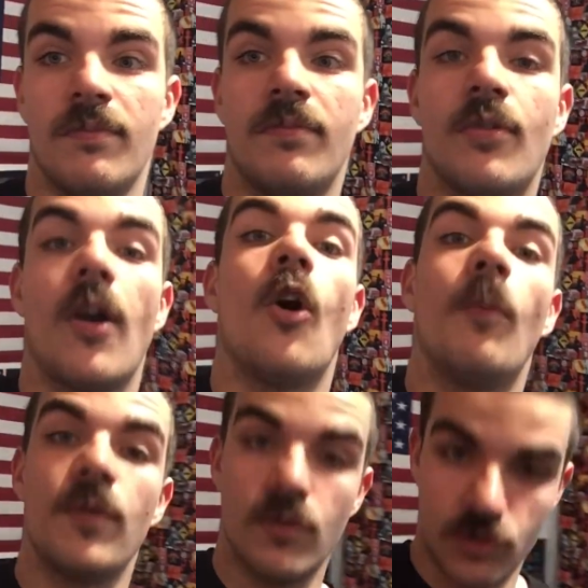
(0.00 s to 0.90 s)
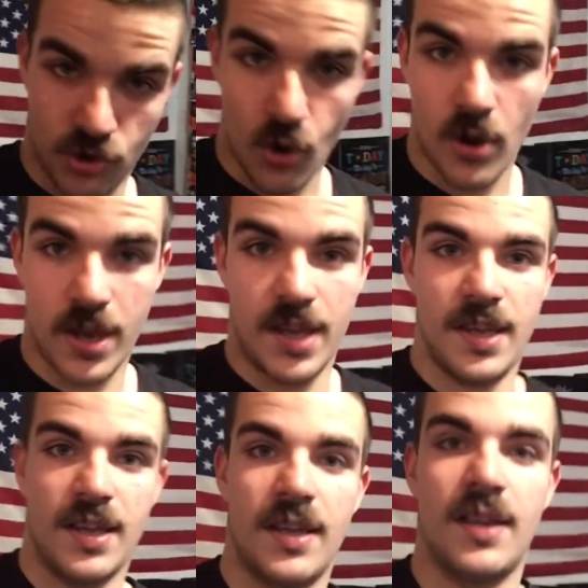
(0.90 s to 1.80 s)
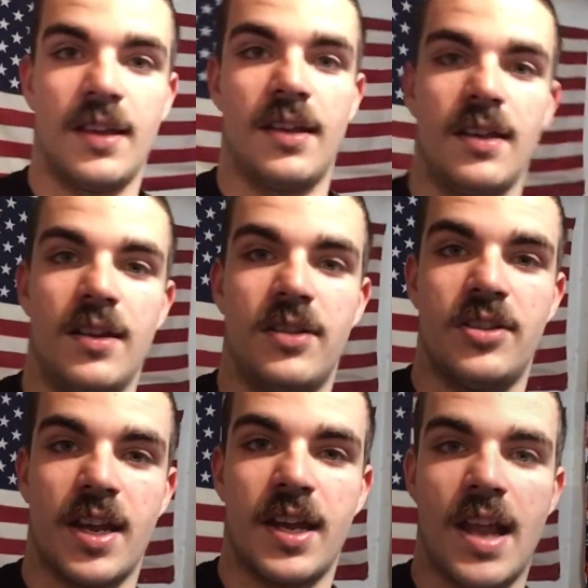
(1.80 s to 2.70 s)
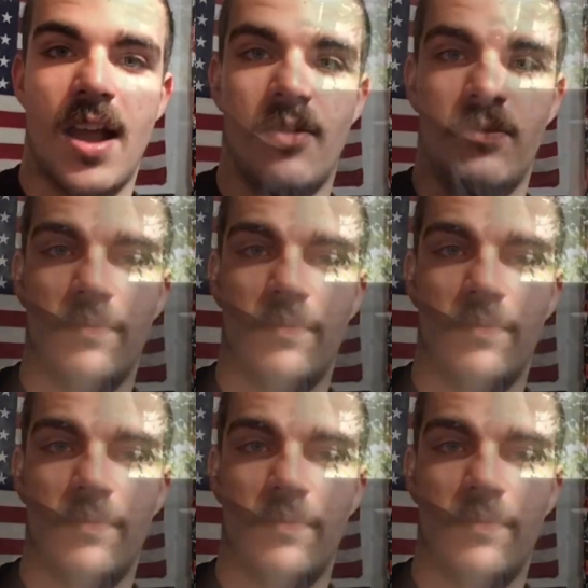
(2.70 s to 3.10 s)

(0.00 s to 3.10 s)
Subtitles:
So I hope you enjoy. Check it out.